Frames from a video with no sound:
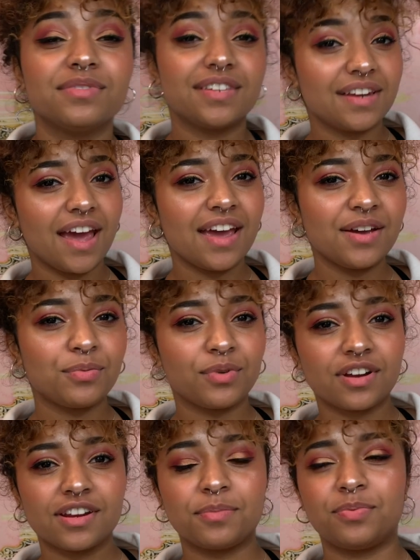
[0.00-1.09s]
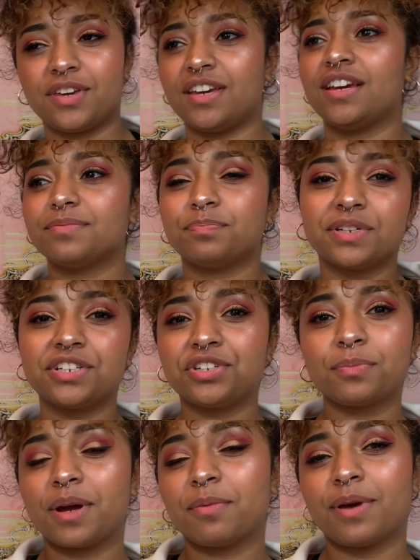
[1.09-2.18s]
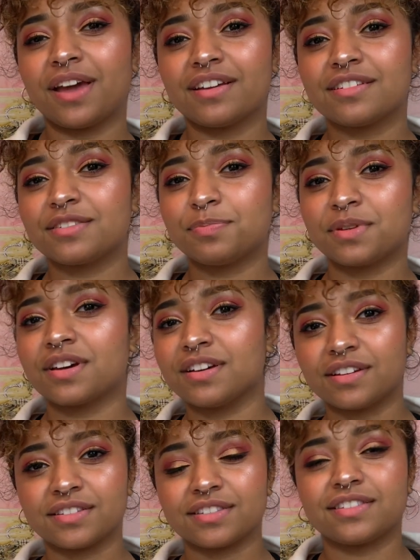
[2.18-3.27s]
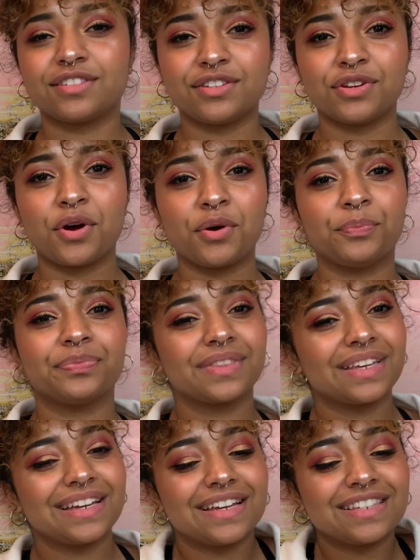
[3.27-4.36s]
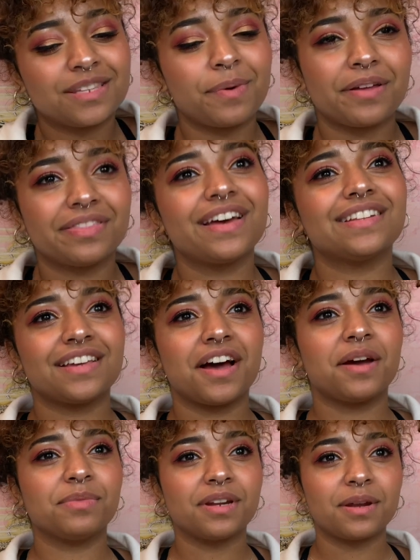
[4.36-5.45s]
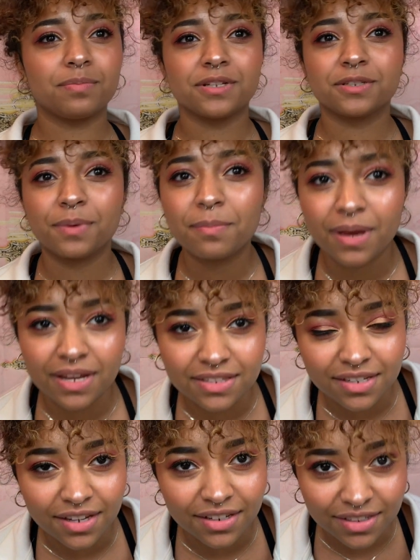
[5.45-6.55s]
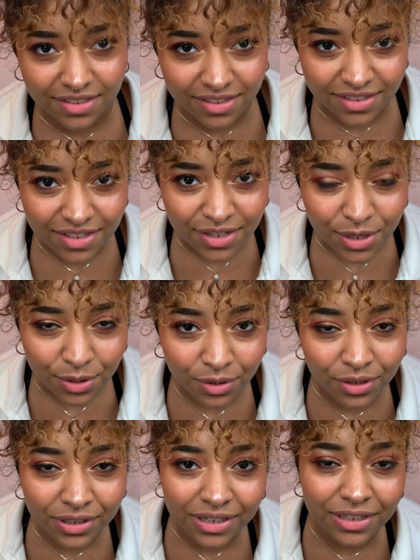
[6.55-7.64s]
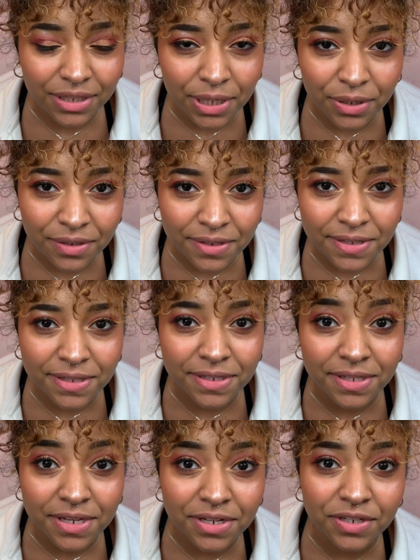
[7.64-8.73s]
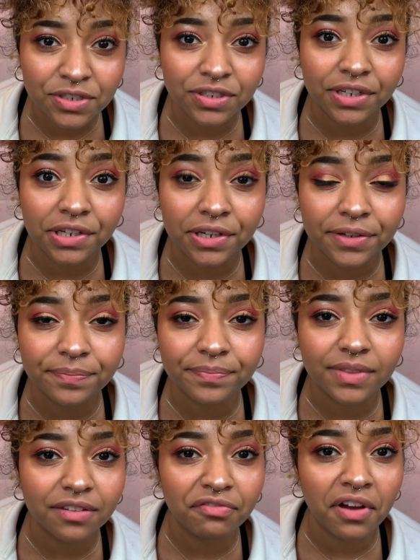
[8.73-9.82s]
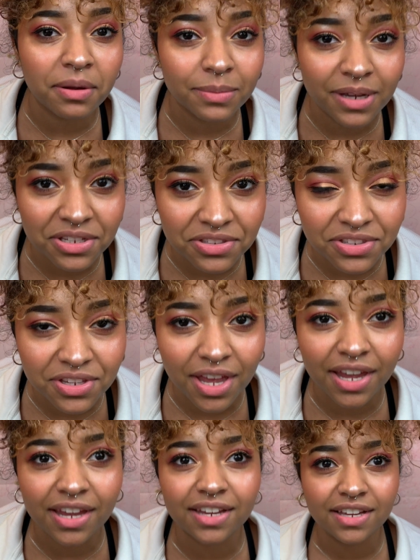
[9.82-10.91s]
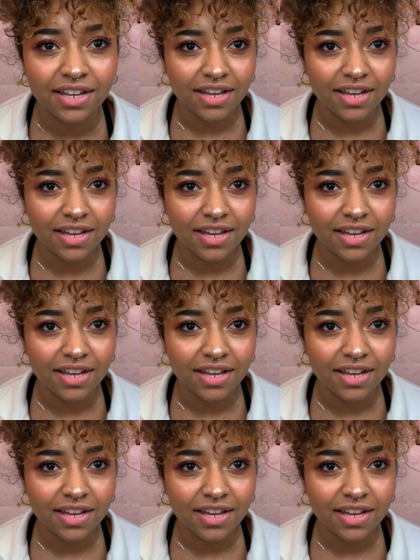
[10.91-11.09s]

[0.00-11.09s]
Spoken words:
Today we're gonna be bleaching my bangs because, you know, it's about that time that I bleach my bangs again. They're looking a little dingy, if I might say.